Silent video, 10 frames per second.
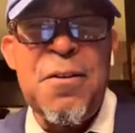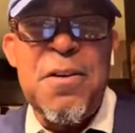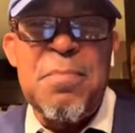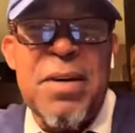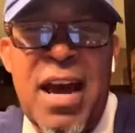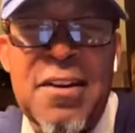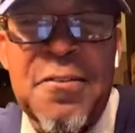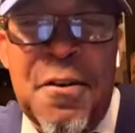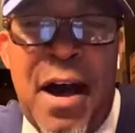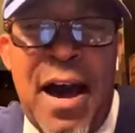I
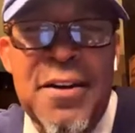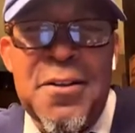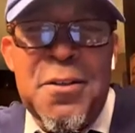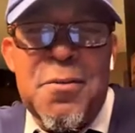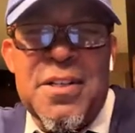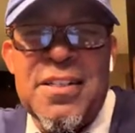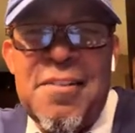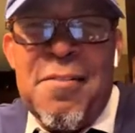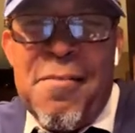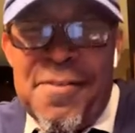don't know how to do it.